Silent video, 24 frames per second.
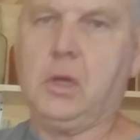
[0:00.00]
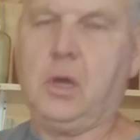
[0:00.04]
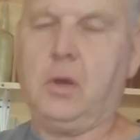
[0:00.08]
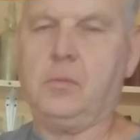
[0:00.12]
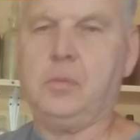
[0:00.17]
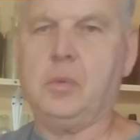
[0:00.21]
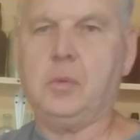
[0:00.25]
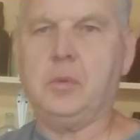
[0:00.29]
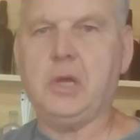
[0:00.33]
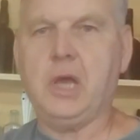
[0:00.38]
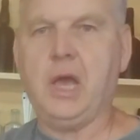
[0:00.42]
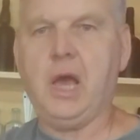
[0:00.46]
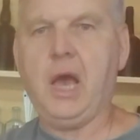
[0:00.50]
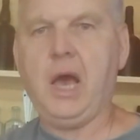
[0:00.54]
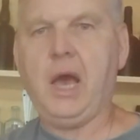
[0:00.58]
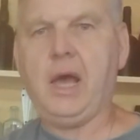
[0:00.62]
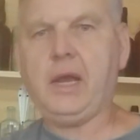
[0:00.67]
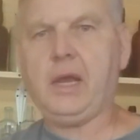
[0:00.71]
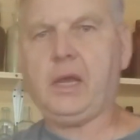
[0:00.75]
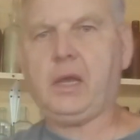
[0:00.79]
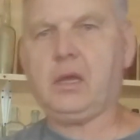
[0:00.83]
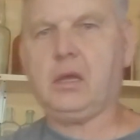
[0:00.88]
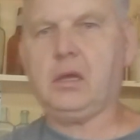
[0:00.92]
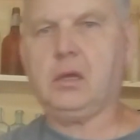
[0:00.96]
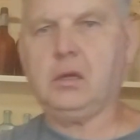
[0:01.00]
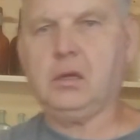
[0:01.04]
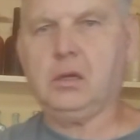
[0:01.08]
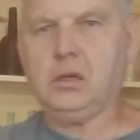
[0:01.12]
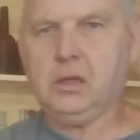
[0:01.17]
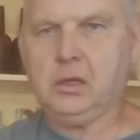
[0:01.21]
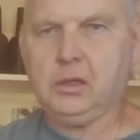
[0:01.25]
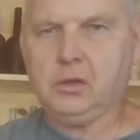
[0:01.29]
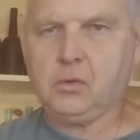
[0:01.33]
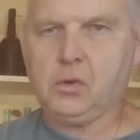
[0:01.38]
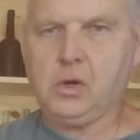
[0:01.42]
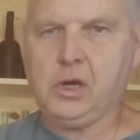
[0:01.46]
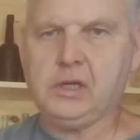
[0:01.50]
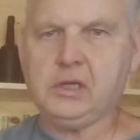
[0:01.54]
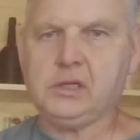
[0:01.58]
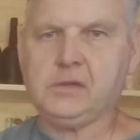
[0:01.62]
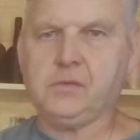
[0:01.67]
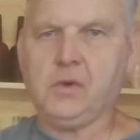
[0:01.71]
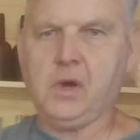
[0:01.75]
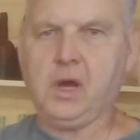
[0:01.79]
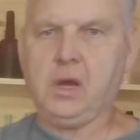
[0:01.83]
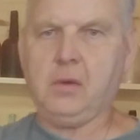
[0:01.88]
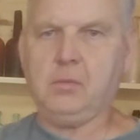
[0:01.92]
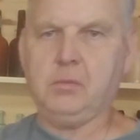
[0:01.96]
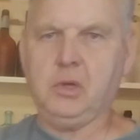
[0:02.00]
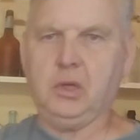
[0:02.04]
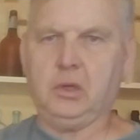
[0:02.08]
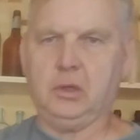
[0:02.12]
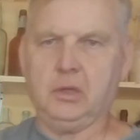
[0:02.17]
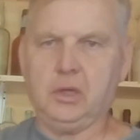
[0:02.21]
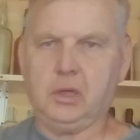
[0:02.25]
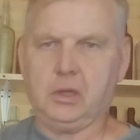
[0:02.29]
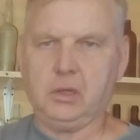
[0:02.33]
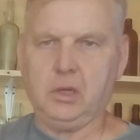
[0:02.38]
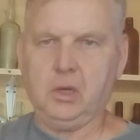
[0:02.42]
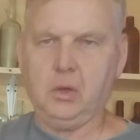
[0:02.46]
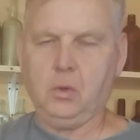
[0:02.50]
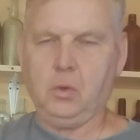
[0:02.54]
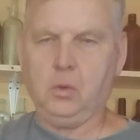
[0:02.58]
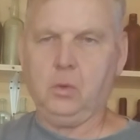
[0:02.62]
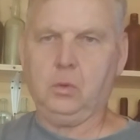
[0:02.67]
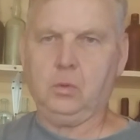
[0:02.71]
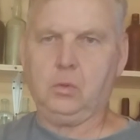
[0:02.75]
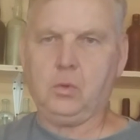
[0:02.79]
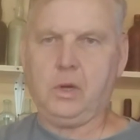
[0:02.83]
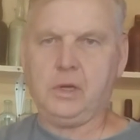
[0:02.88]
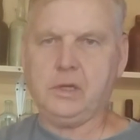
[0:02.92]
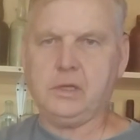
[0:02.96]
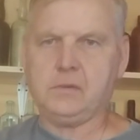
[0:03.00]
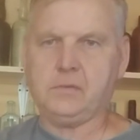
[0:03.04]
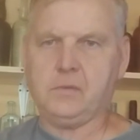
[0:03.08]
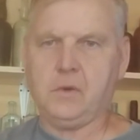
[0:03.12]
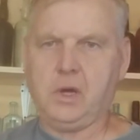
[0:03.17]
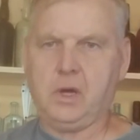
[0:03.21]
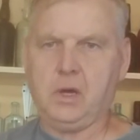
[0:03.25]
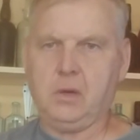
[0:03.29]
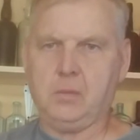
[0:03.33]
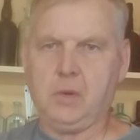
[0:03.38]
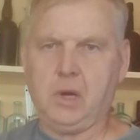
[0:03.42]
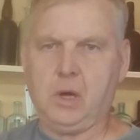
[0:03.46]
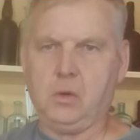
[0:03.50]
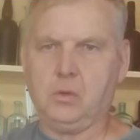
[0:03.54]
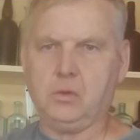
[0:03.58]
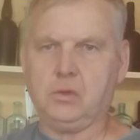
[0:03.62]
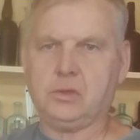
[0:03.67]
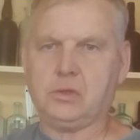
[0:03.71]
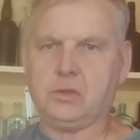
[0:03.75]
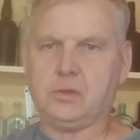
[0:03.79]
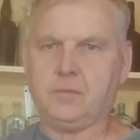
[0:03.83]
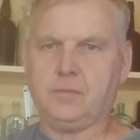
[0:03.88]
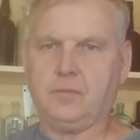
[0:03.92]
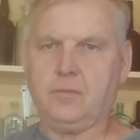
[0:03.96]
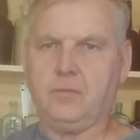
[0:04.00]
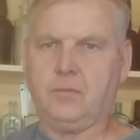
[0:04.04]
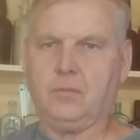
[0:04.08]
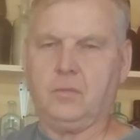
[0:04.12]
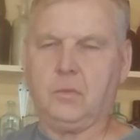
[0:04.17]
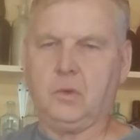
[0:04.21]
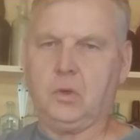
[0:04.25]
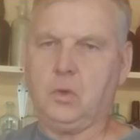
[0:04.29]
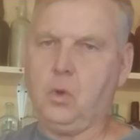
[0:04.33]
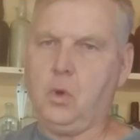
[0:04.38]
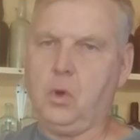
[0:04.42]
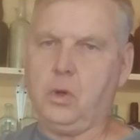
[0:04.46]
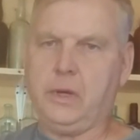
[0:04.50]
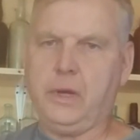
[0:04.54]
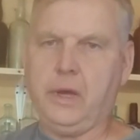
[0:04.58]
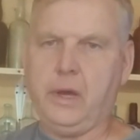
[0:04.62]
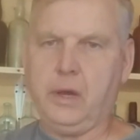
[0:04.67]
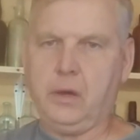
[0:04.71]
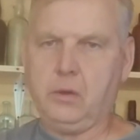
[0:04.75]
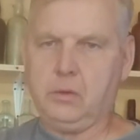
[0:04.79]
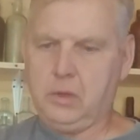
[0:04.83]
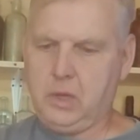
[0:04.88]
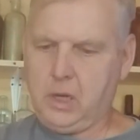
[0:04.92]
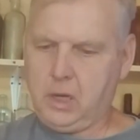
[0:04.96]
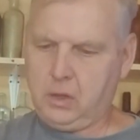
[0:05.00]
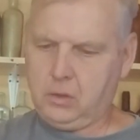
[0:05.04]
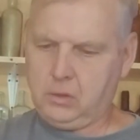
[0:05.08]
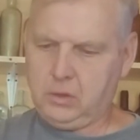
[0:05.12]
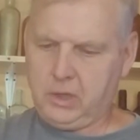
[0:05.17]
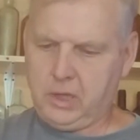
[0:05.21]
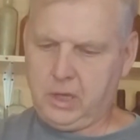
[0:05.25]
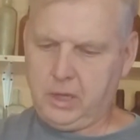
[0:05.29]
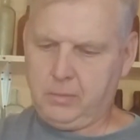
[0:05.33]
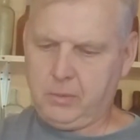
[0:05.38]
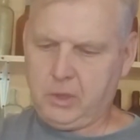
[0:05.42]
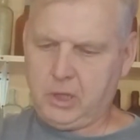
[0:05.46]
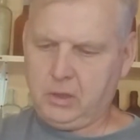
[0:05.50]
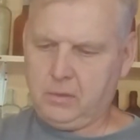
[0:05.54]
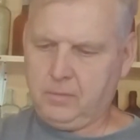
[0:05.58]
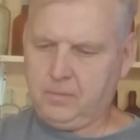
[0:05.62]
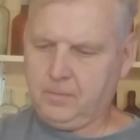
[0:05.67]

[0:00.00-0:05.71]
the attic in the rice farm building, the old rice farm house. Tore down now, damn it.